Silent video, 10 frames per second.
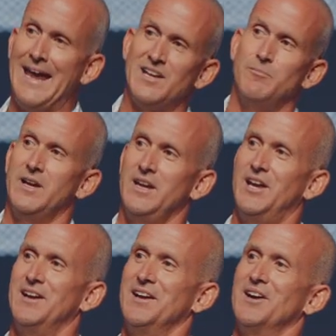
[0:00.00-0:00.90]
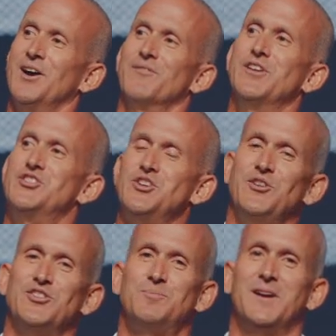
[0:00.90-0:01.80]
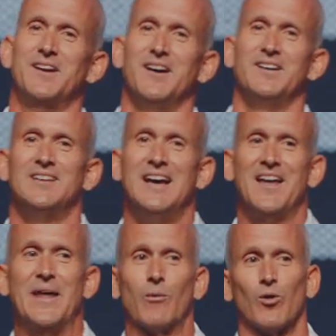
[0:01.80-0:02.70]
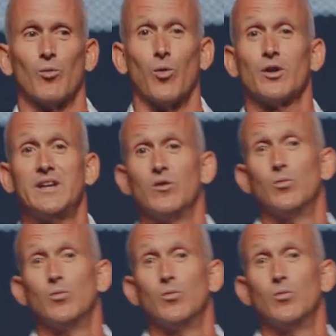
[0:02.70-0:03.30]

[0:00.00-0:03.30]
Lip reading: enemy of the Jews because they were working